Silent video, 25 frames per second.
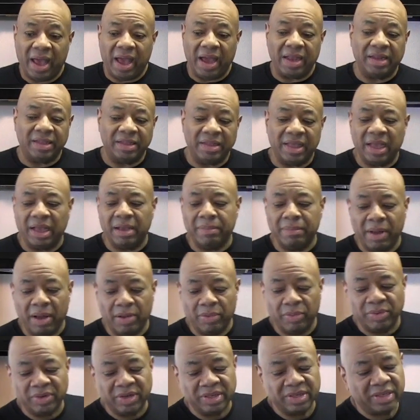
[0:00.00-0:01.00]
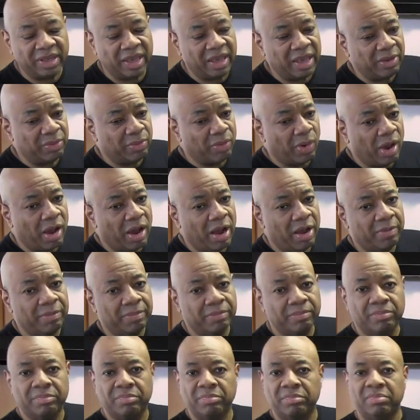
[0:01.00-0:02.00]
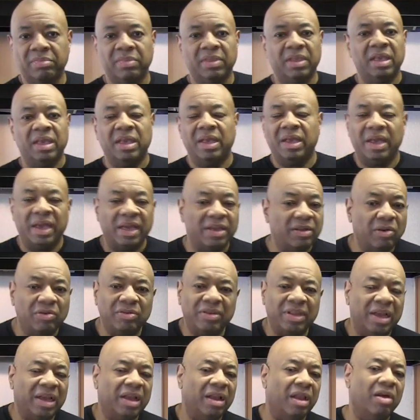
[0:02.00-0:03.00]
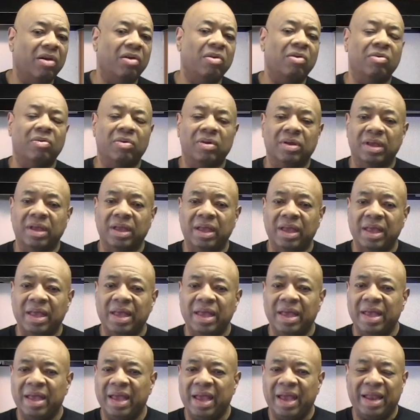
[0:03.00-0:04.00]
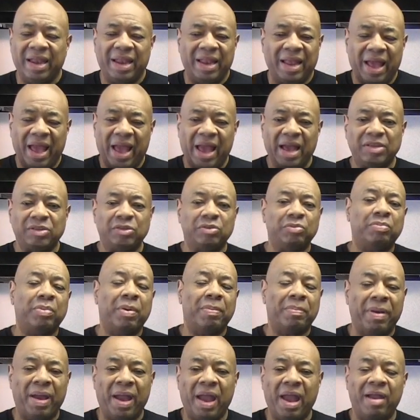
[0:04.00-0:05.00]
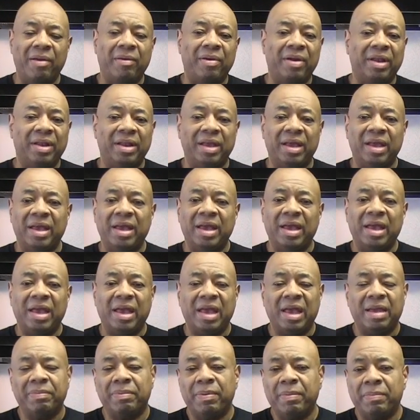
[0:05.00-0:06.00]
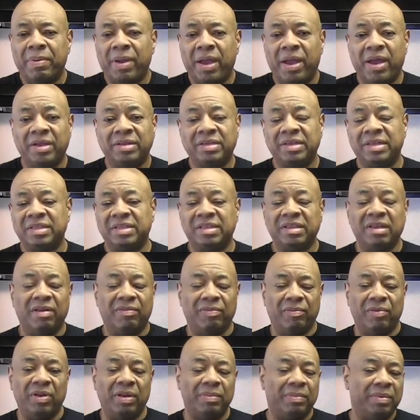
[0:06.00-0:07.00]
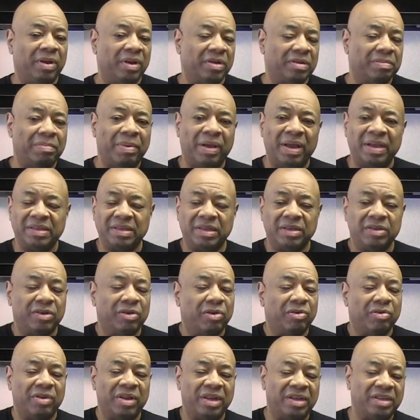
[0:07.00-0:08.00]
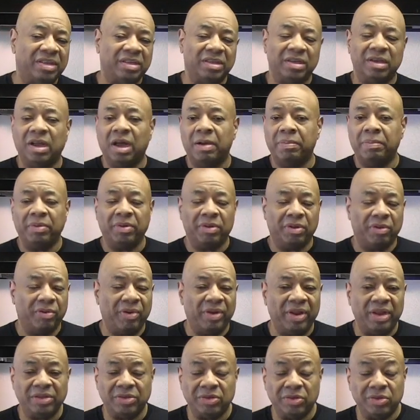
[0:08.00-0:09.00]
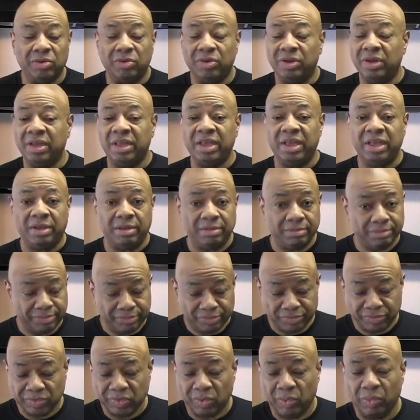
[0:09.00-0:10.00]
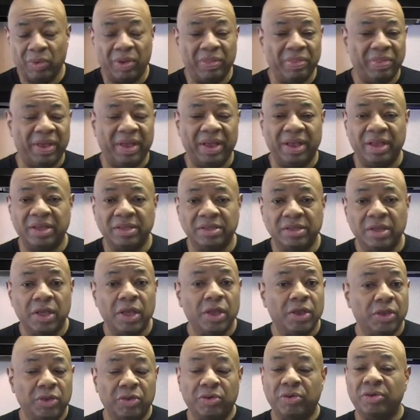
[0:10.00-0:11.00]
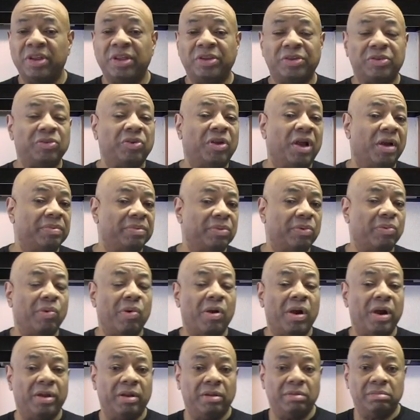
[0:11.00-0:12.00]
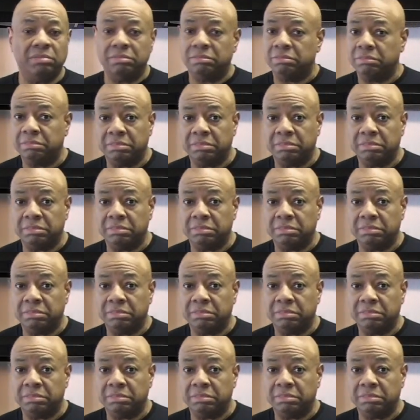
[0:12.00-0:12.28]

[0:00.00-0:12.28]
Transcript: And the thing about with this quinoa, it don't take long. And as you prepare it, it prepares itself really, because basically you're going to need just a couple of ingredients. You're going to need, one thing is, you're going to need 2 cups of water.